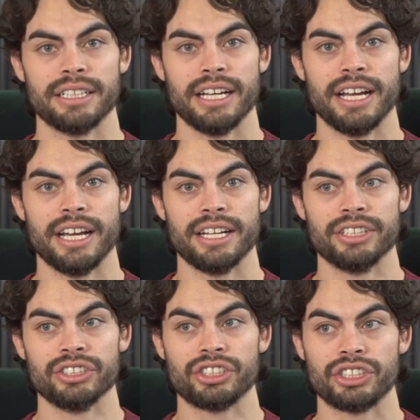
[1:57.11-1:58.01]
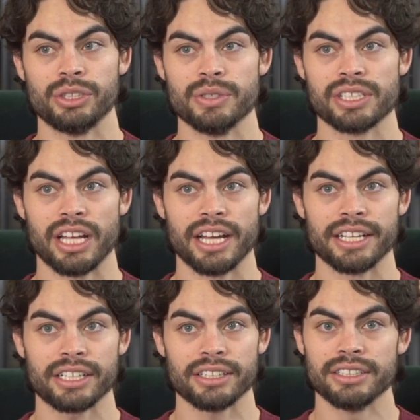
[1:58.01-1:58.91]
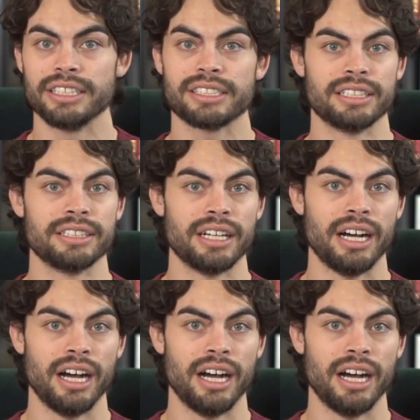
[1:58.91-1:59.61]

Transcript: And she was like, listen,